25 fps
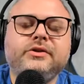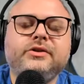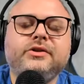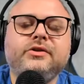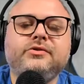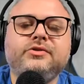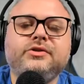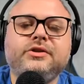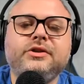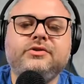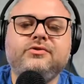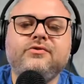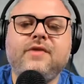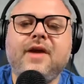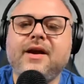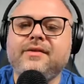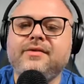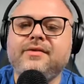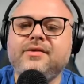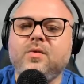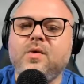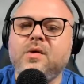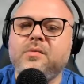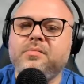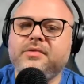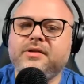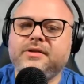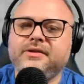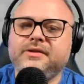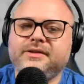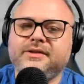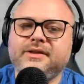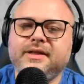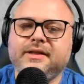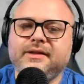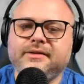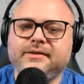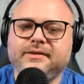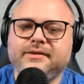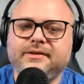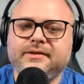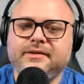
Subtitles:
So she's rocking the OnePlus 6.